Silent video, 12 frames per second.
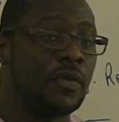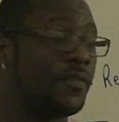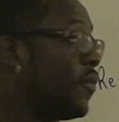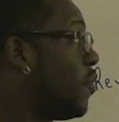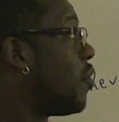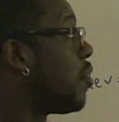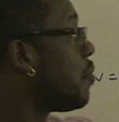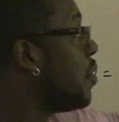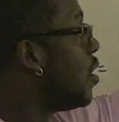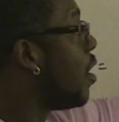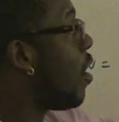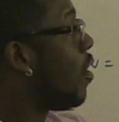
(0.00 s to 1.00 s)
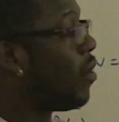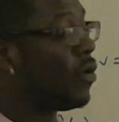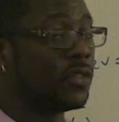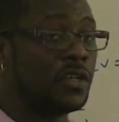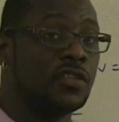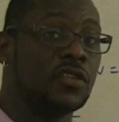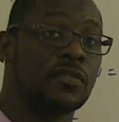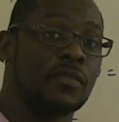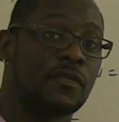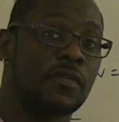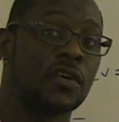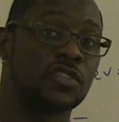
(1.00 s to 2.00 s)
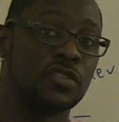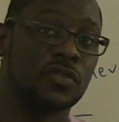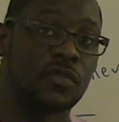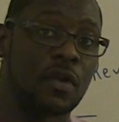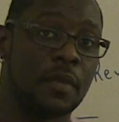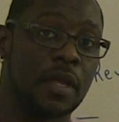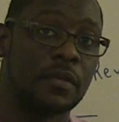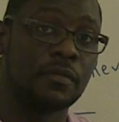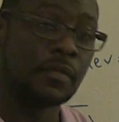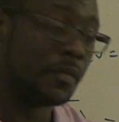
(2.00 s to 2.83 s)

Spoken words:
form all these different functions from it.